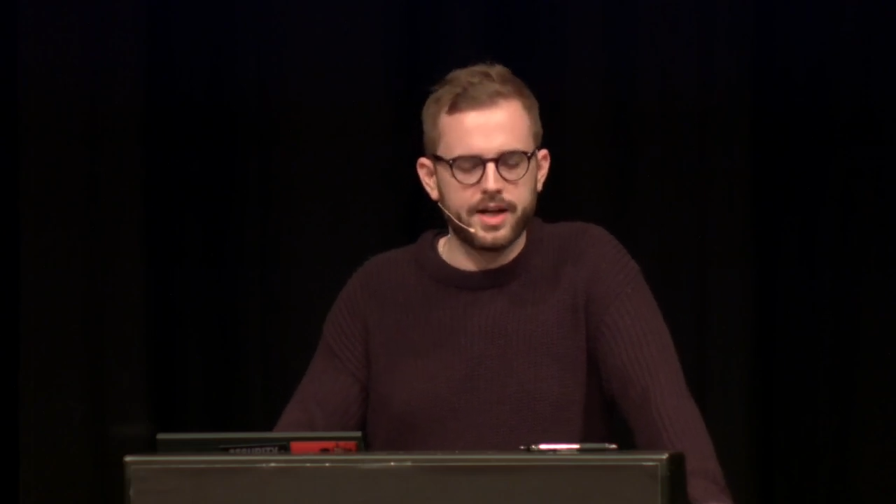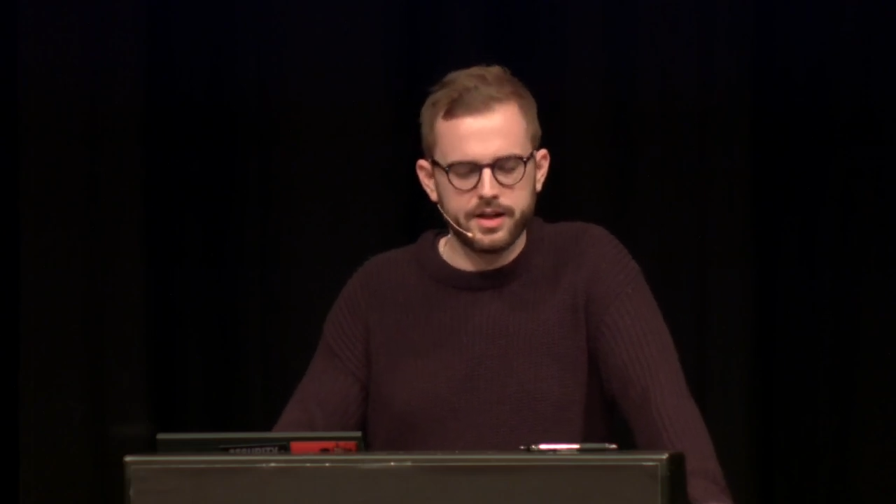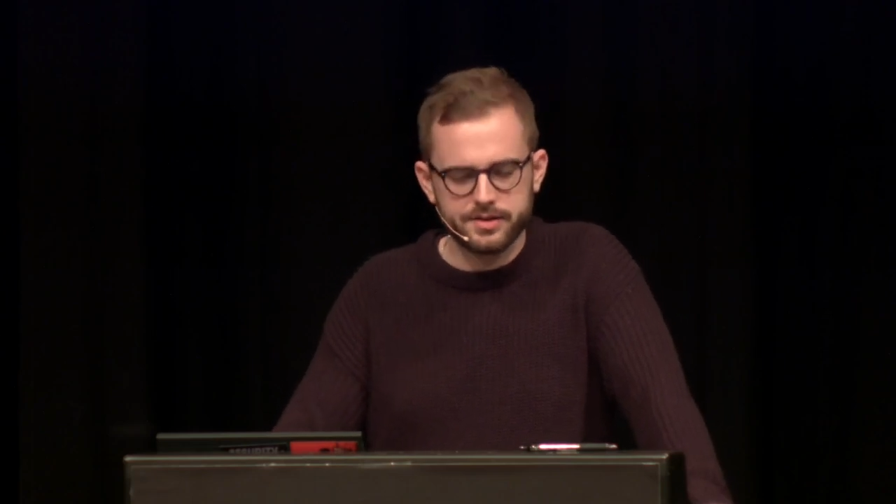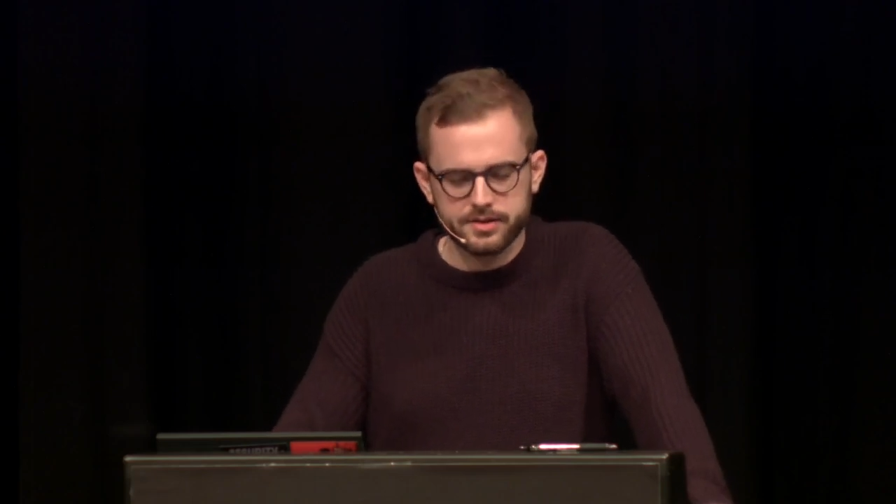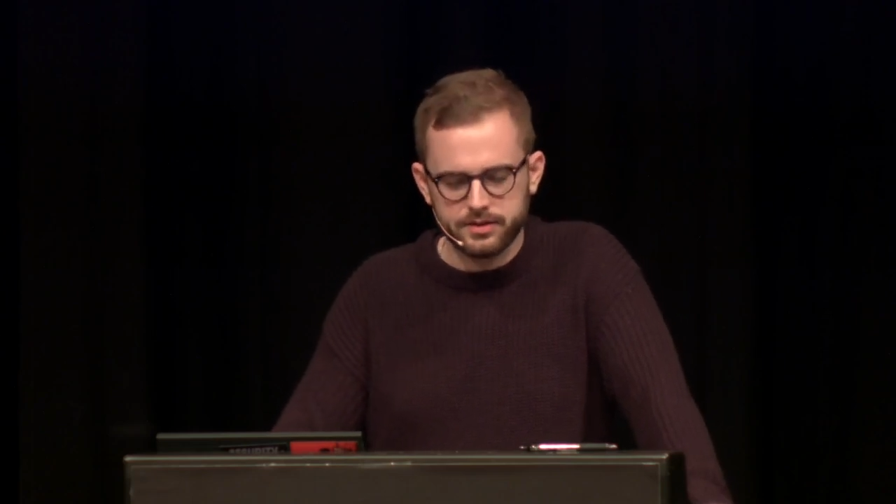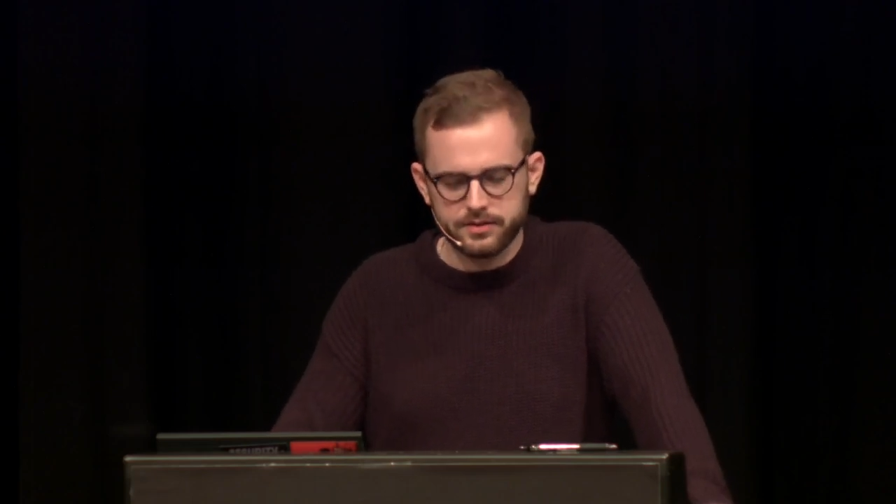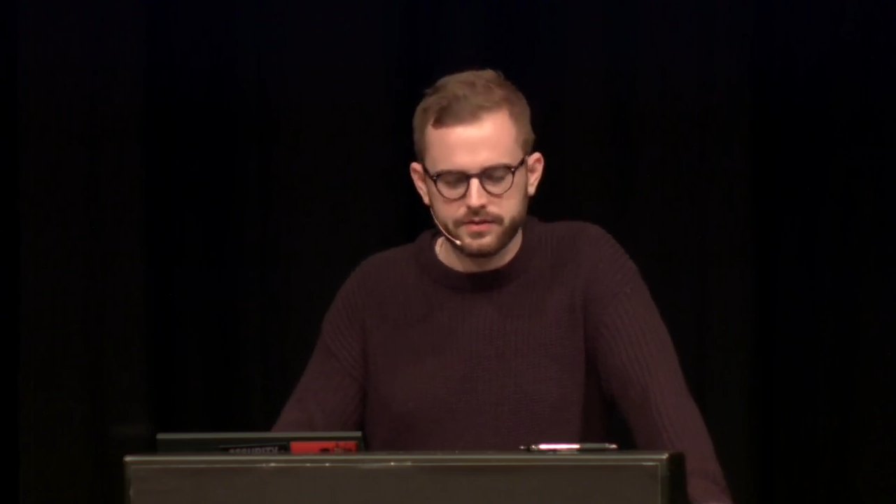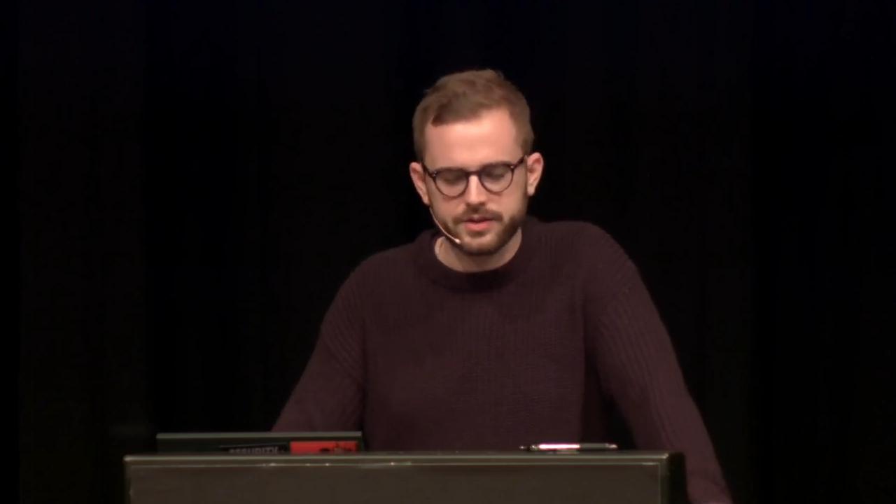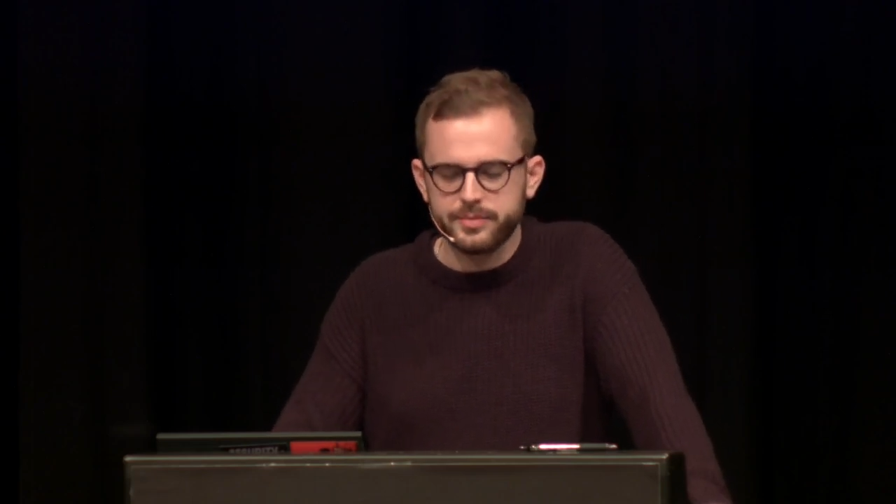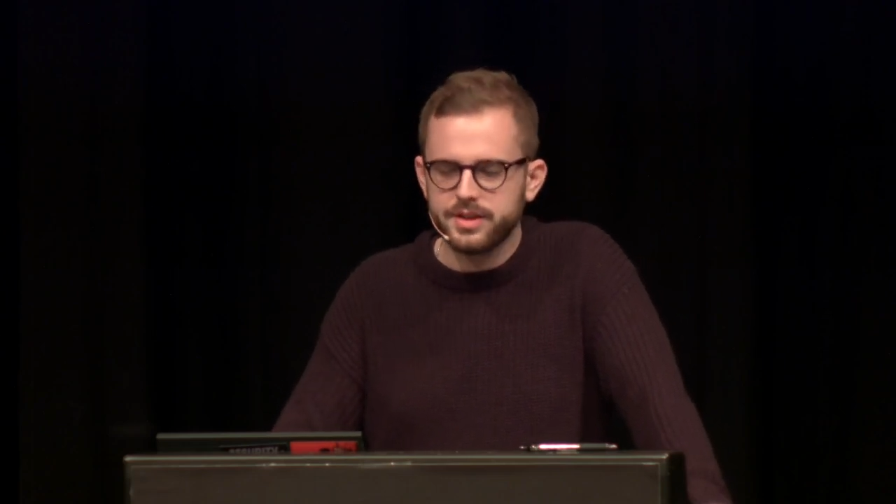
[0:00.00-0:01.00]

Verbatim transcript: bias of the